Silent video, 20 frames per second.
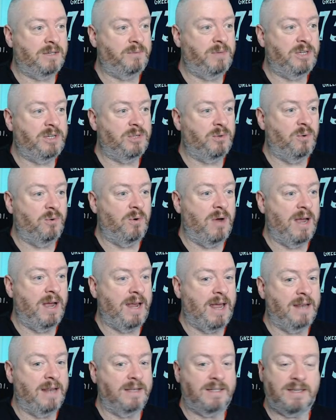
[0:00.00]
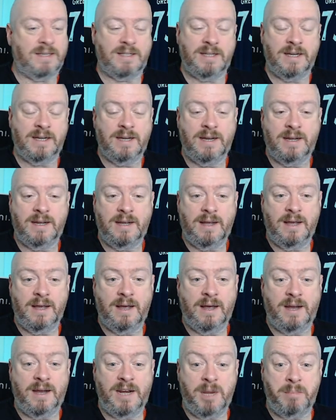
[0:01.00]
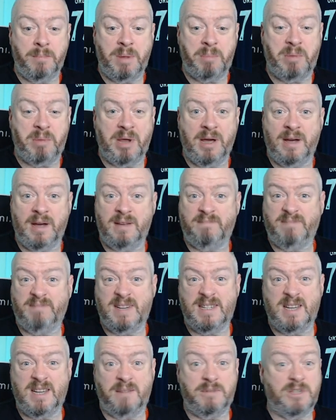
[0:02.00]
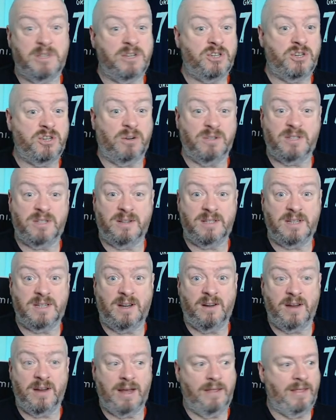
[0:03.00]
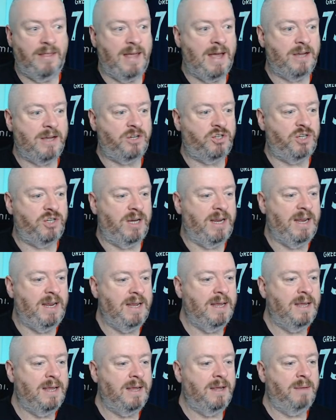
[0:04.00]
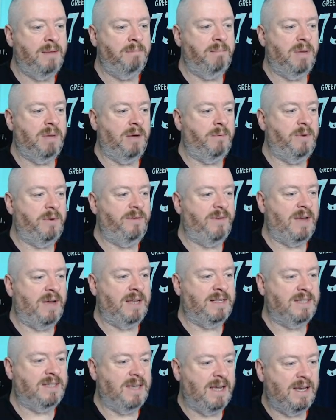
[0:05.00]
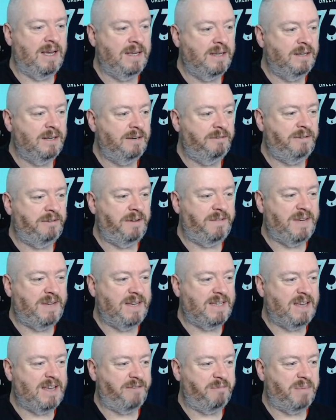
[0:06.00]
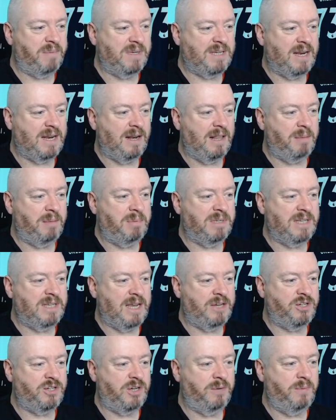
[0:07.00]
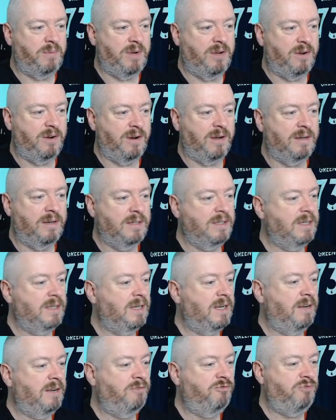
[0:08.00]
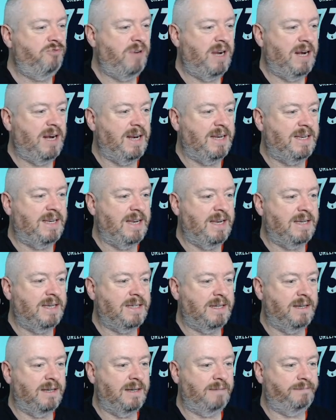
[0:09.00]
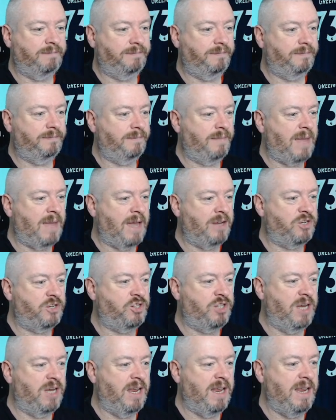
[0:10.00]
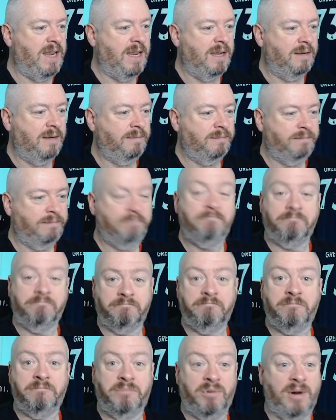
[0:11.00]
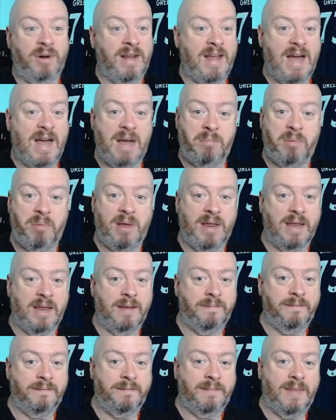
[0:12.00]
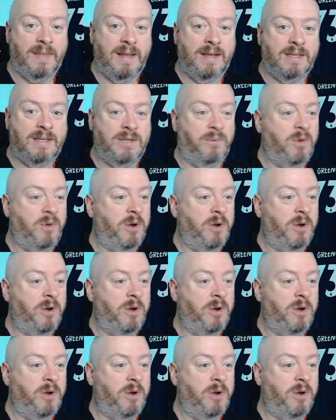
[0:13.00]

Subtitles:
we saw against Namibia in terms of the shots on target and the XG. But we've had 57% of possession. We've got a really decent XG. Pretty happy. So what